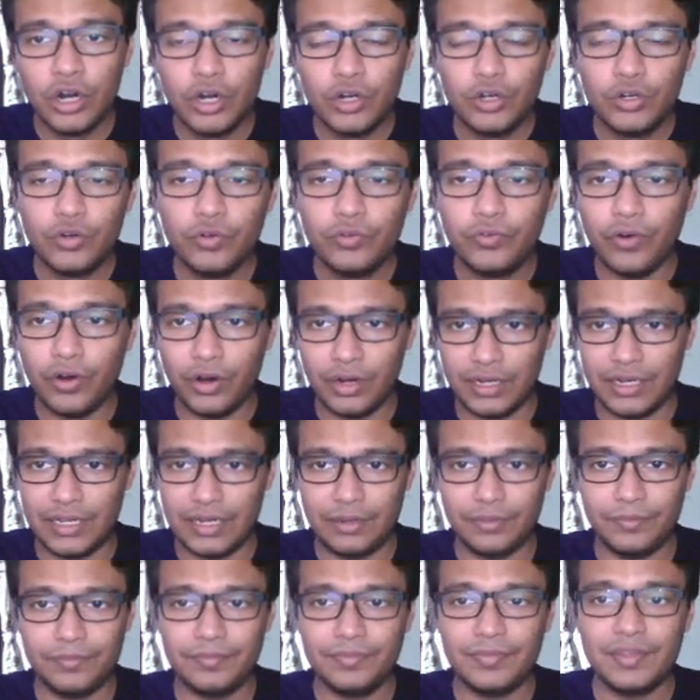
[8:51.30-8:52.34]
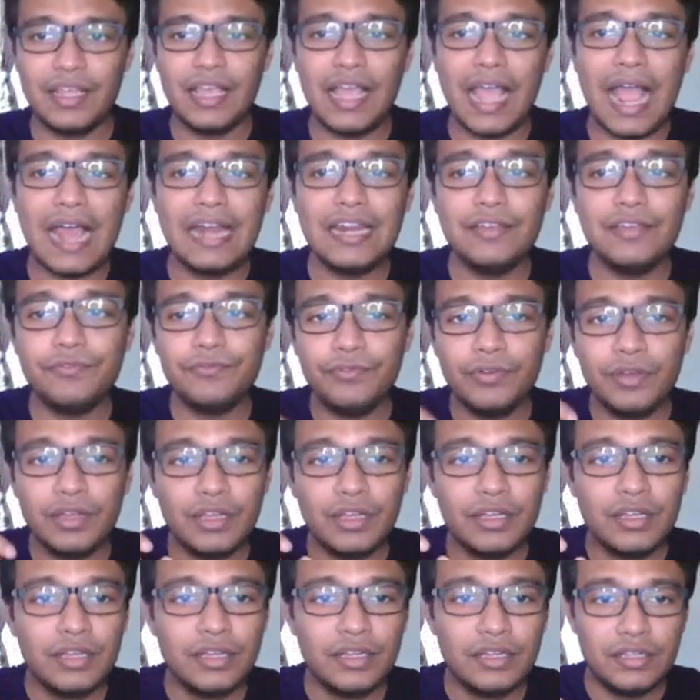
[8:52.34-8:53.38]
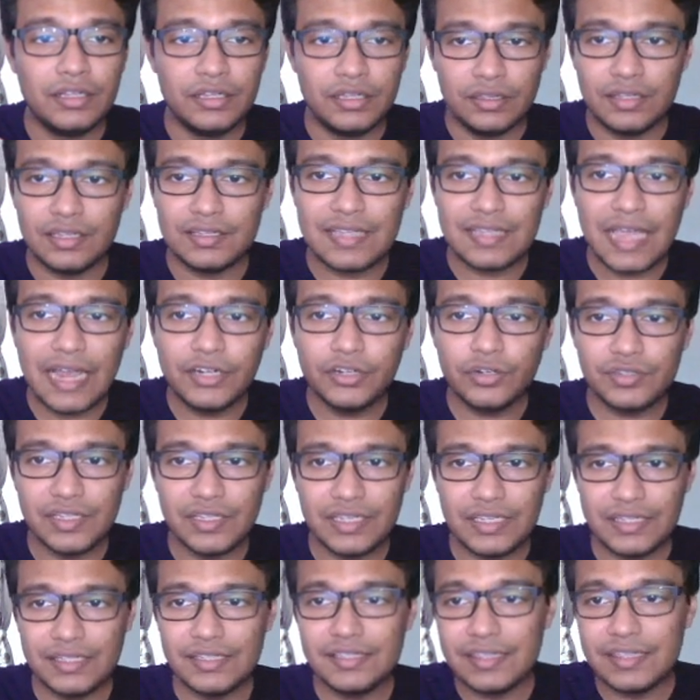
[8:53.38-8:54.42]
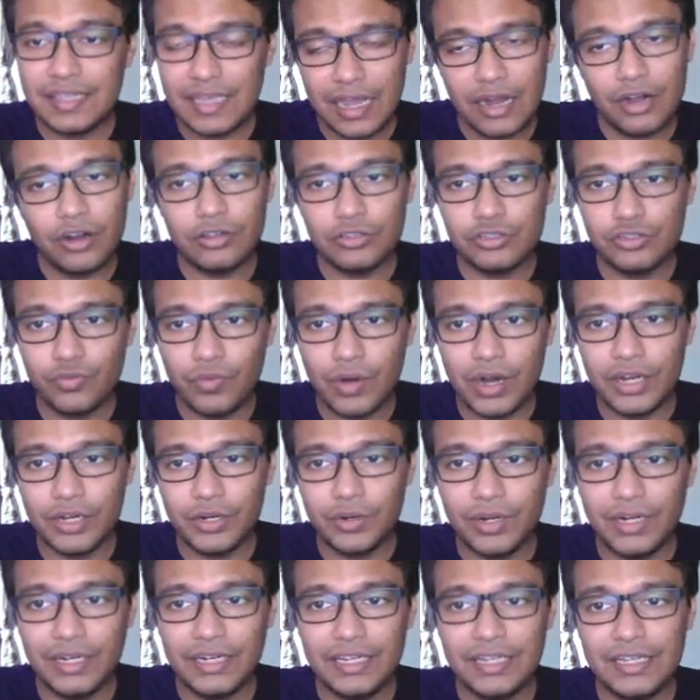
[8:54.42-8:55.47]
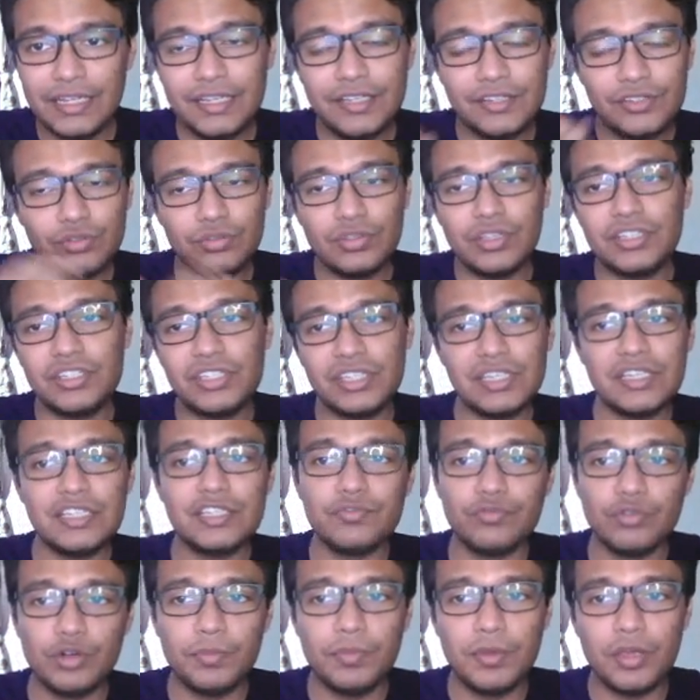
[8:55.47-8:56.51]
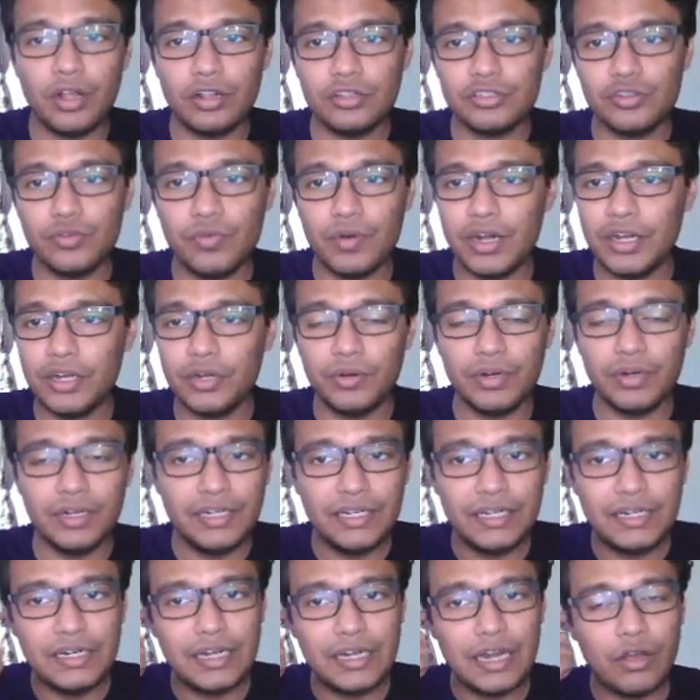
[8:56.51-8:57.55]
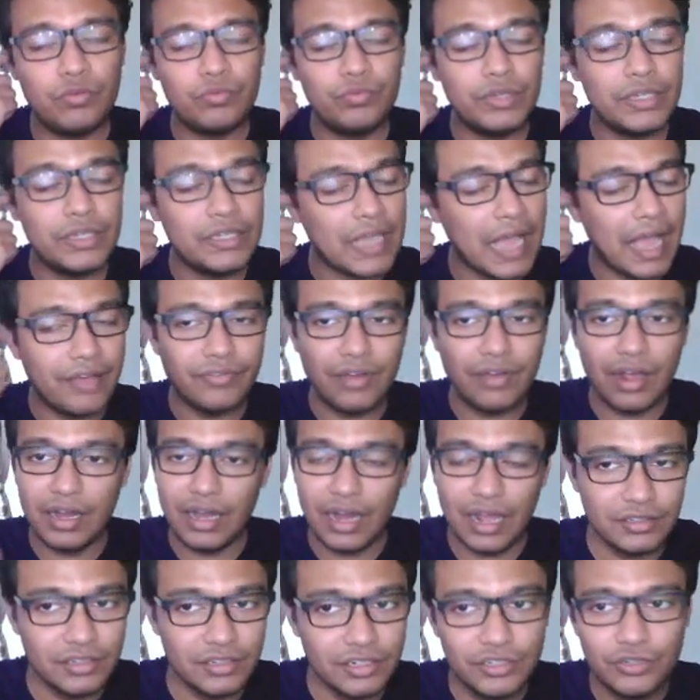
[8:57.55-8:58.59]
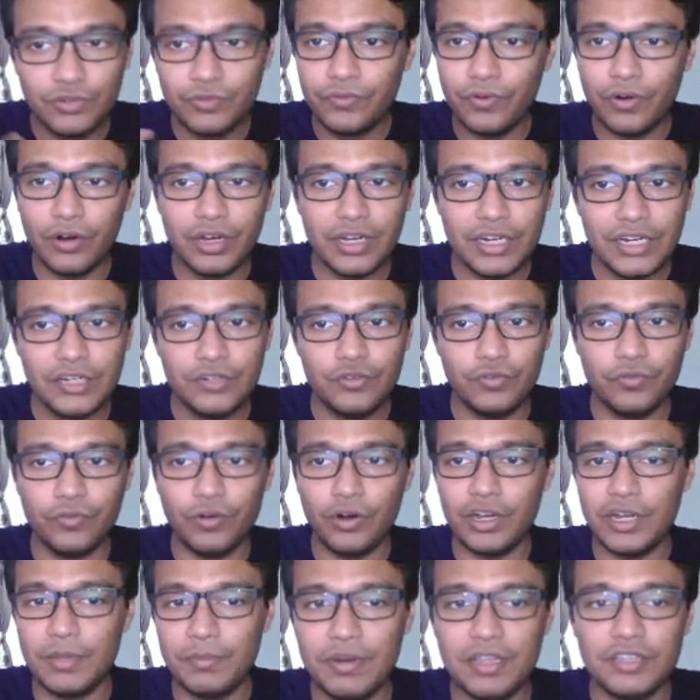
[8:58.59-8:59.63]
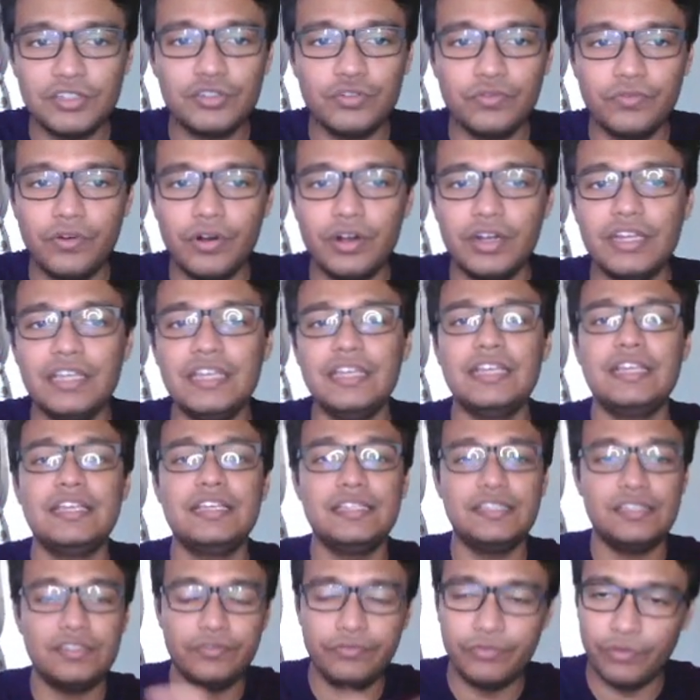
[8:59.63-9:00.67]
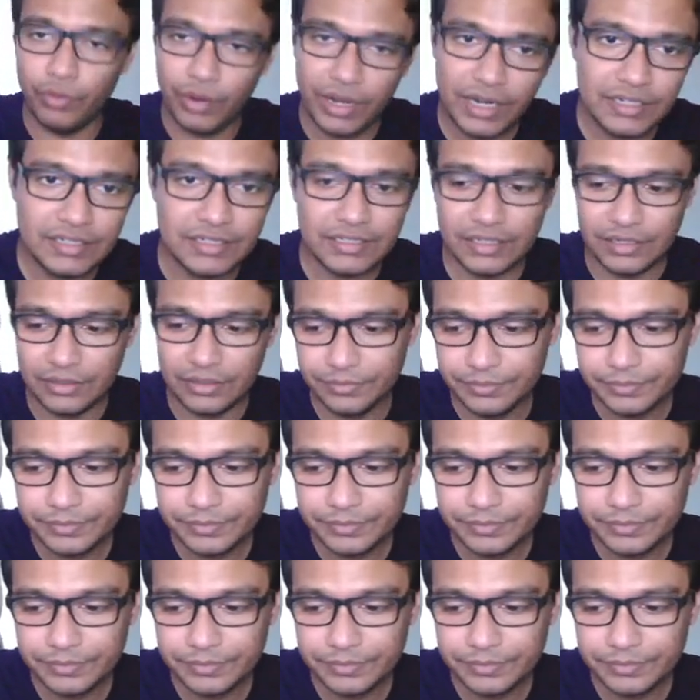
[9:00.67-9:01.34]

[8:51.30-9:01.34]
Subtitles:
240. And if the cytosines, they are also 120, so the G's would be also 120. Now we have another 240. 240 plus 240 is 480.